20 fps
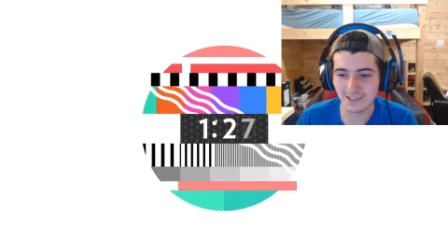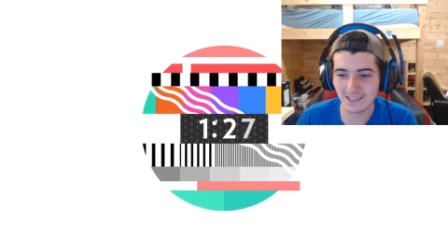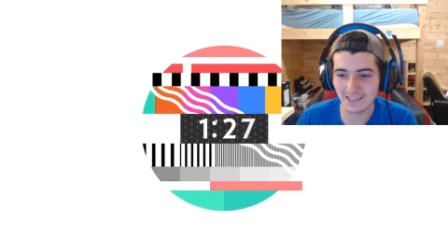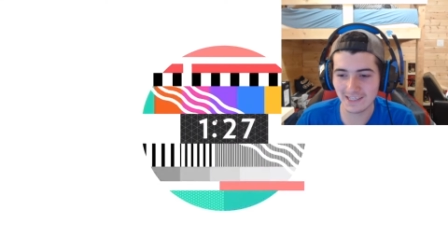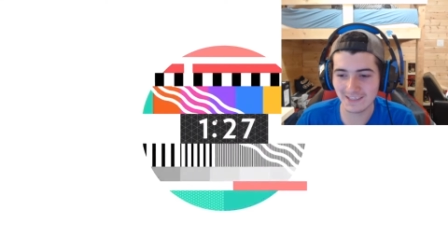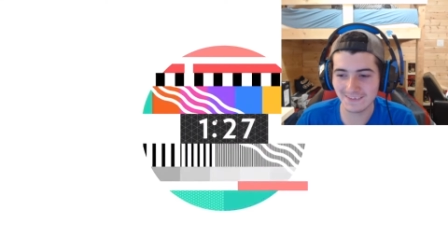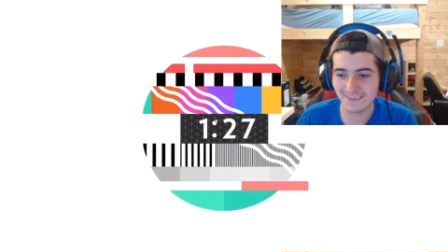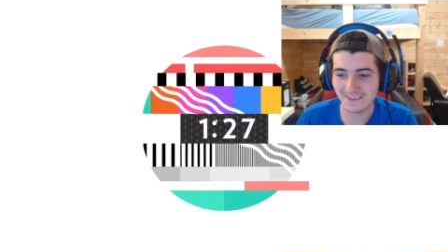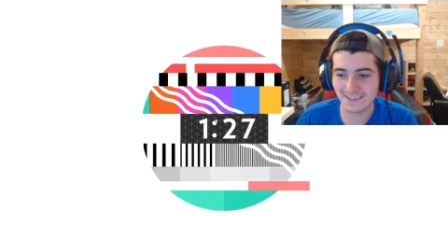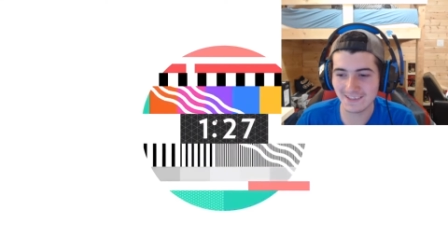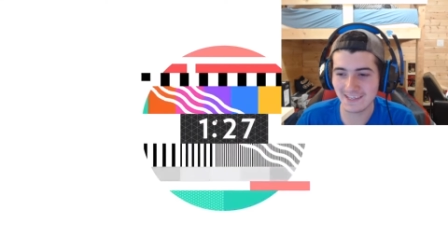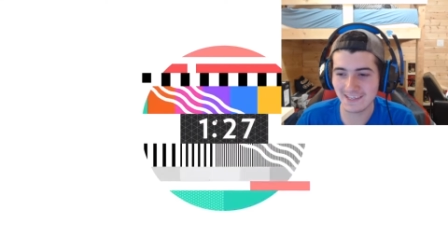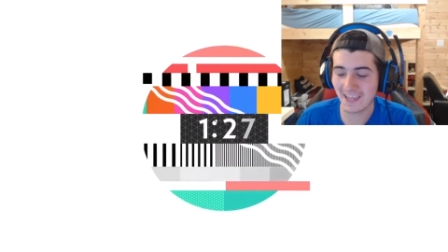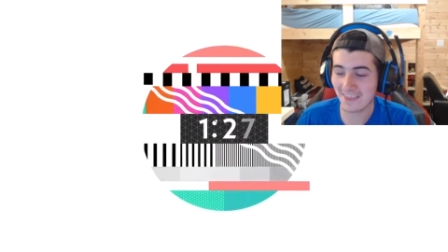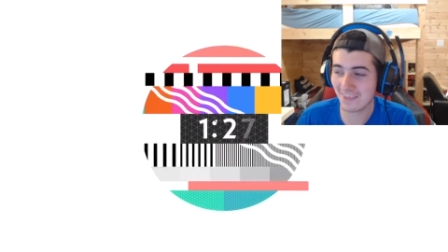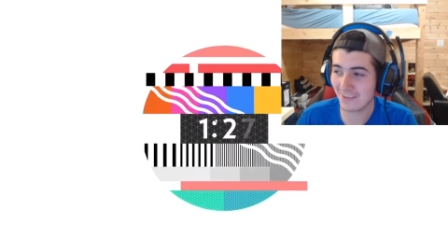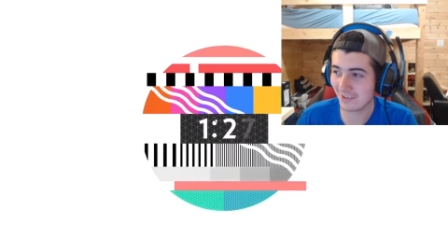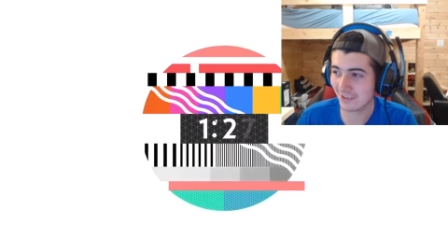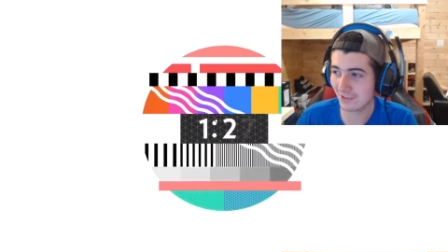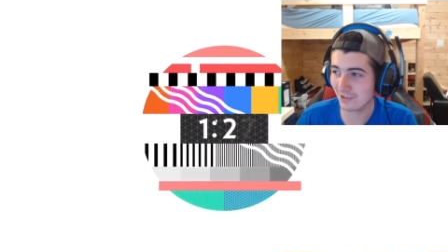in the
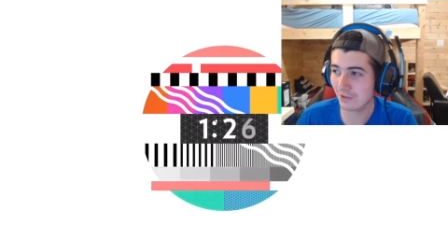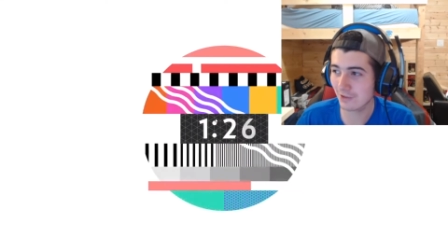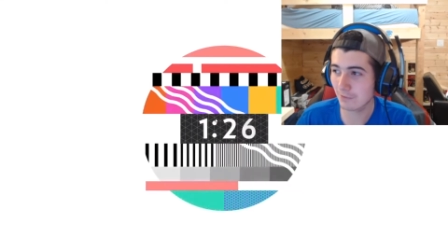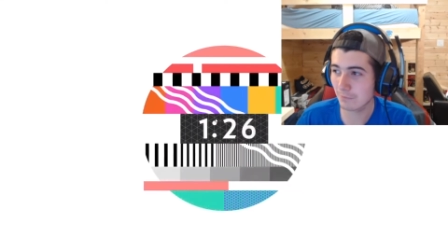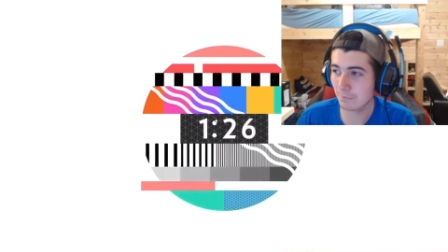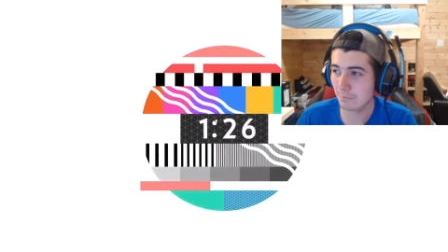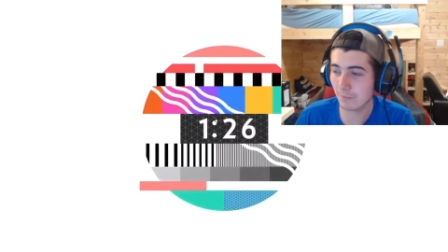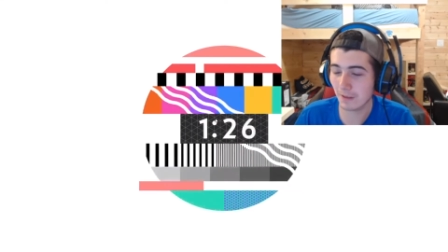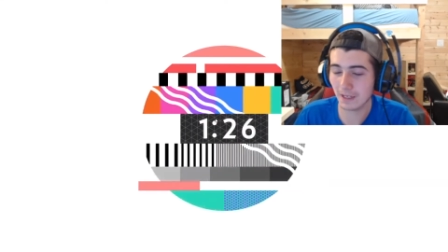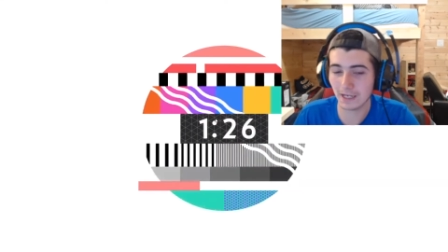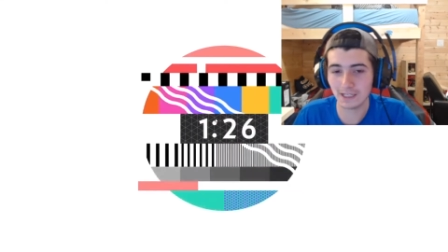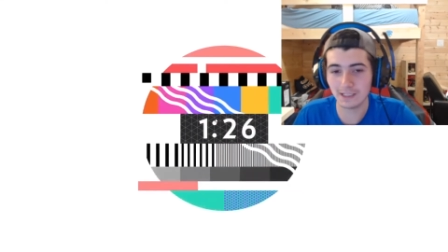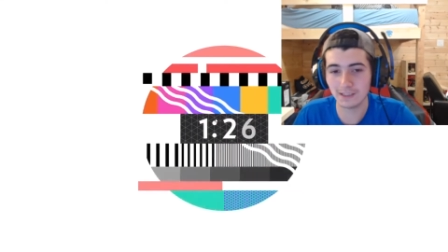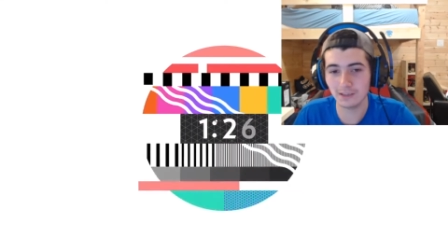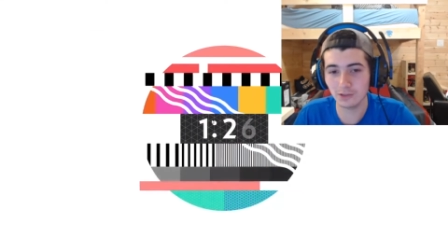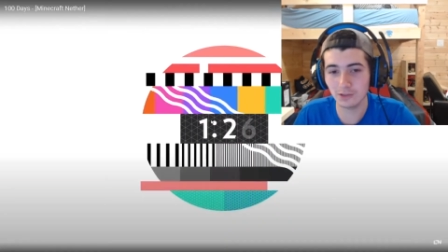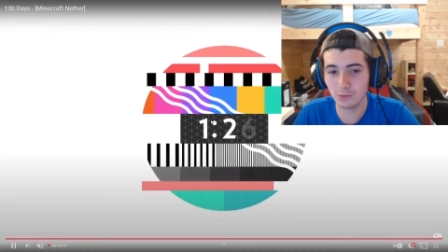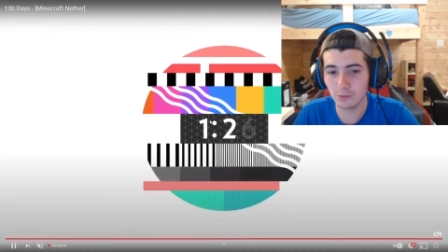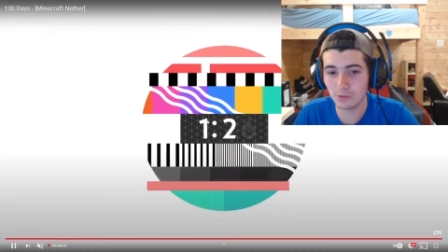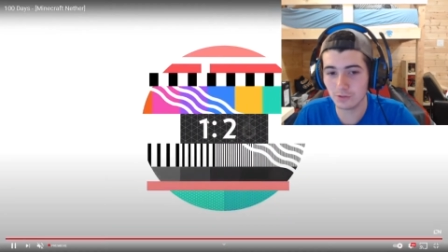Nether by
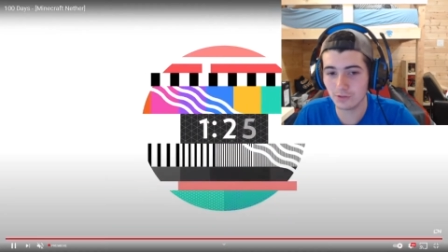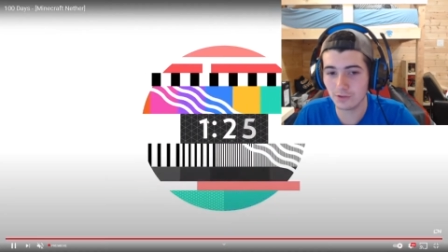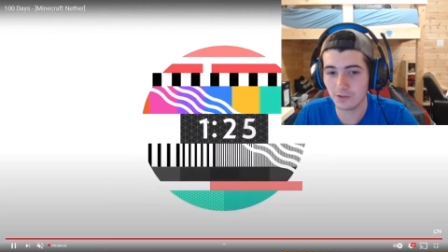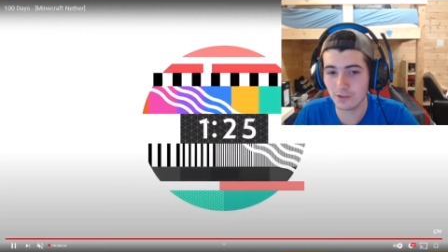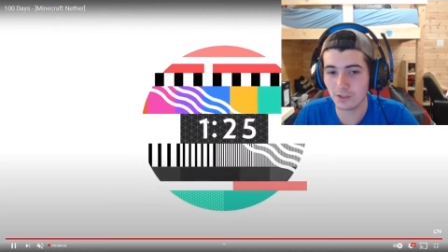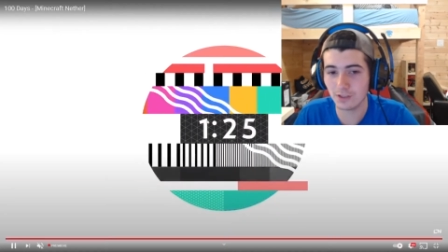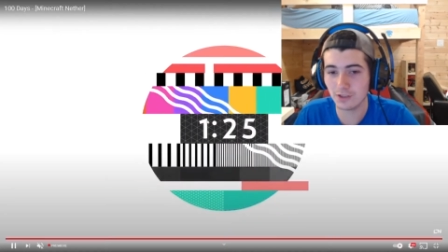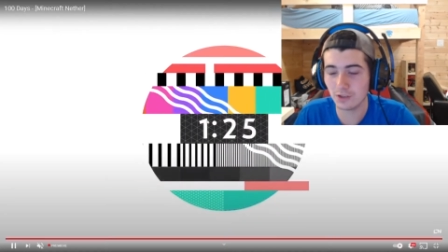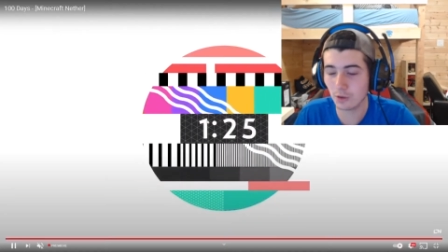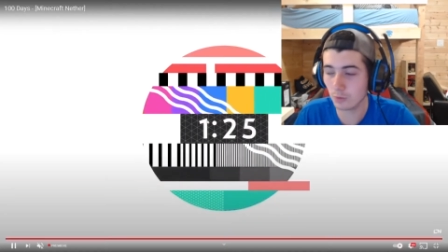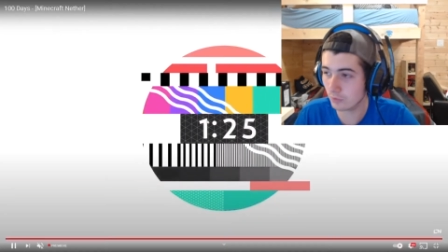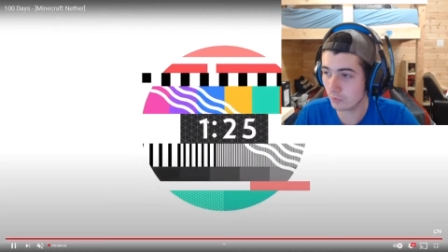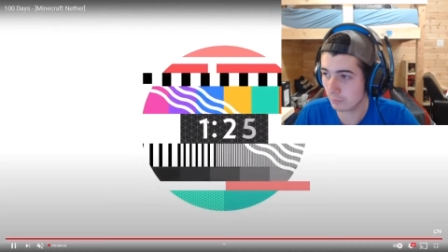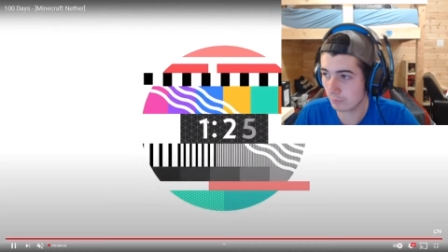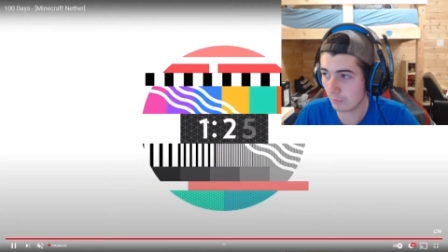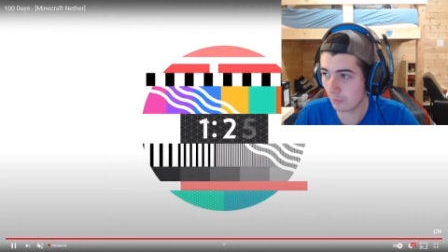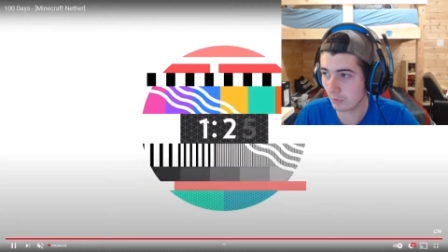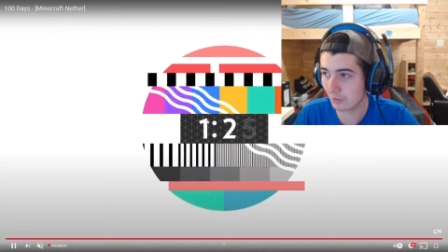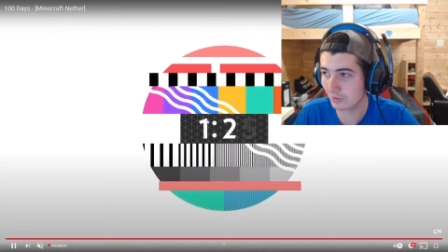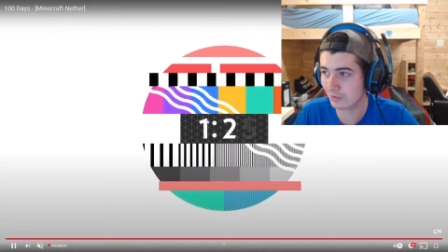Luke the
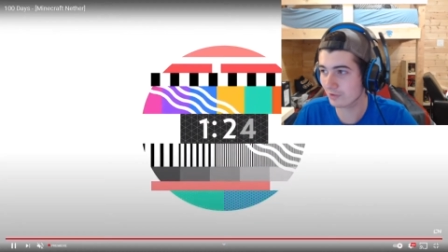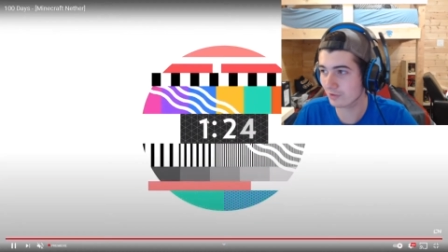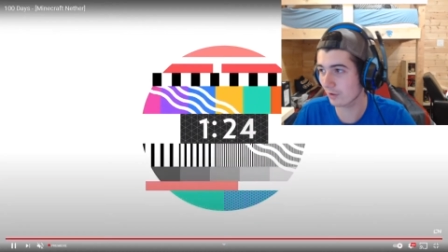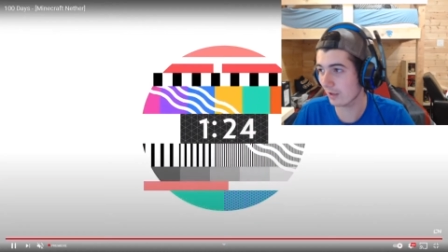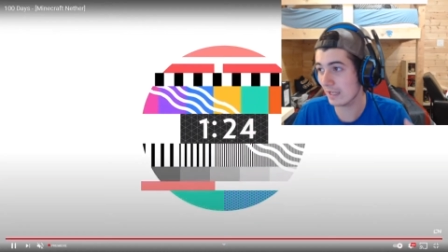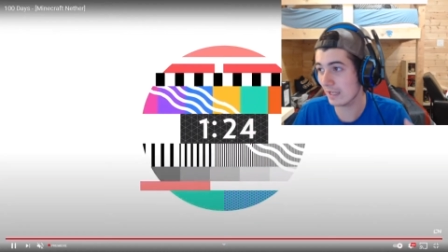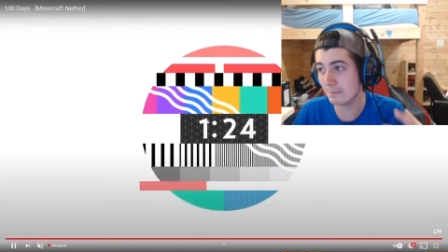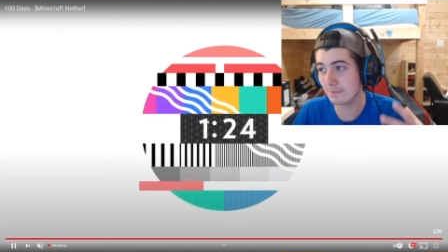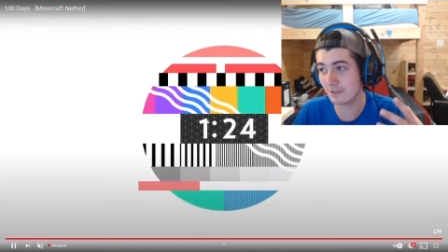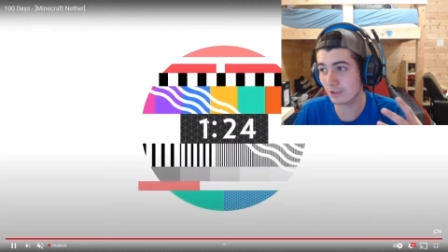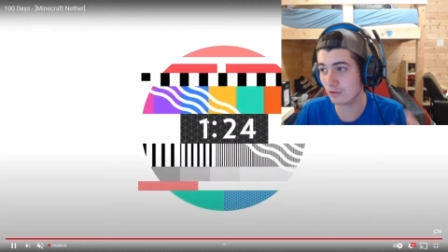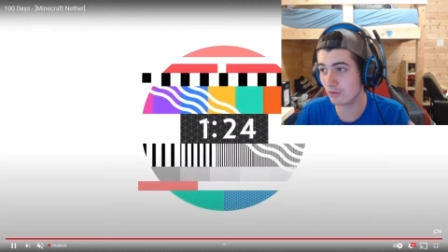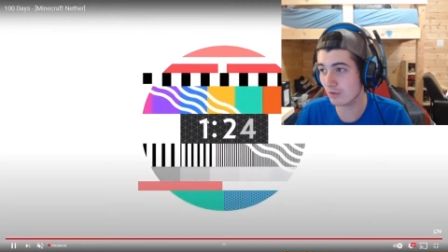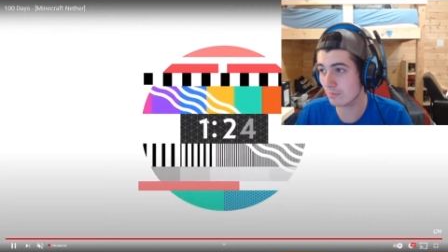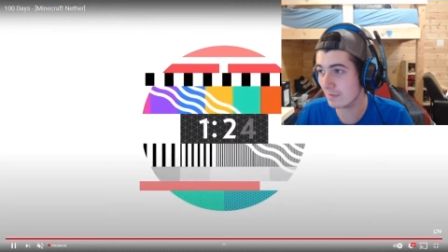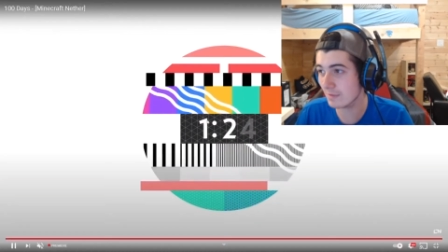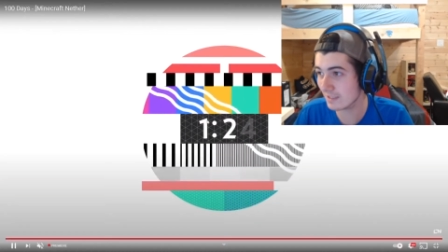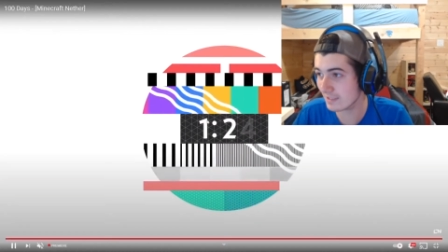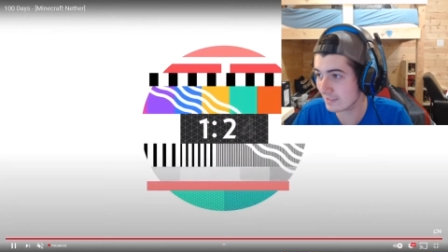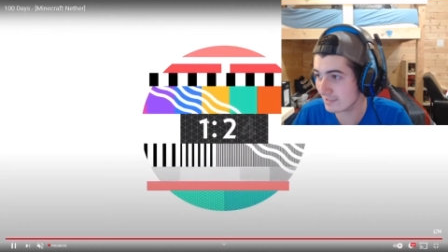Notable, so I am
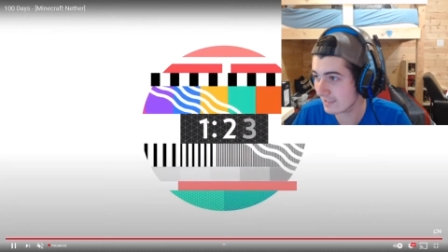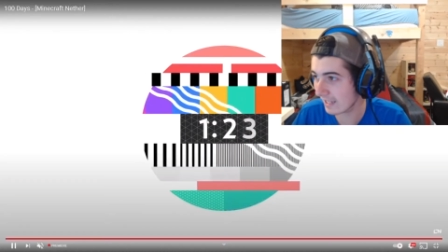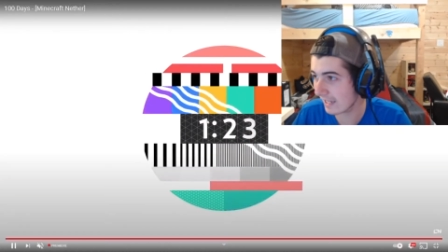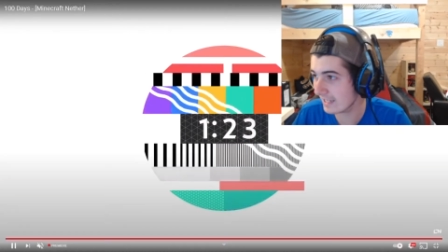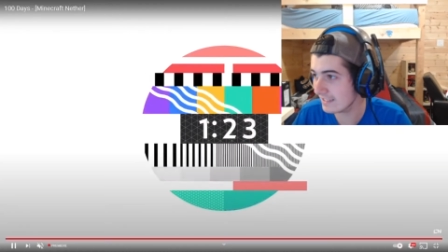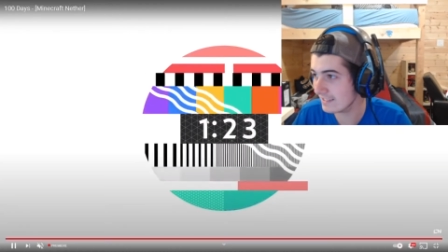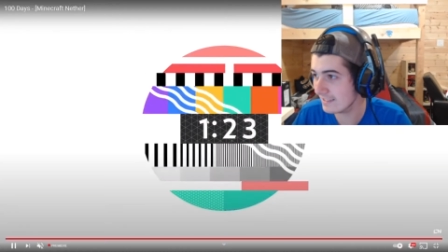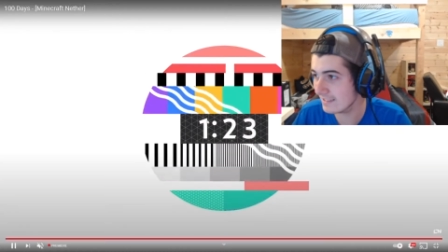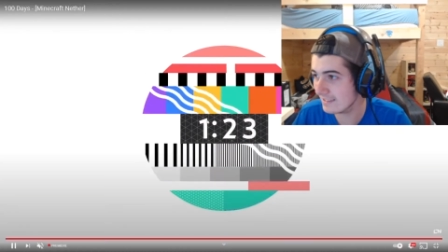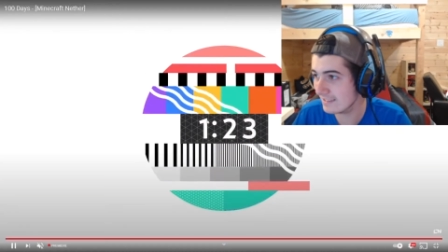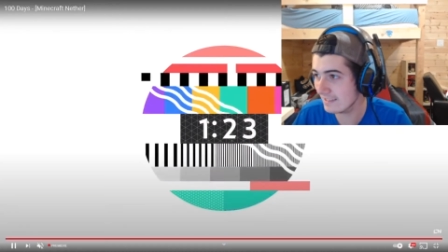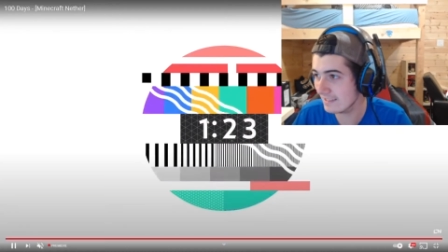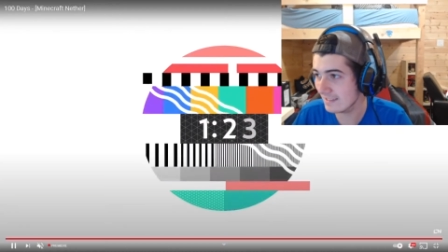extremely excited.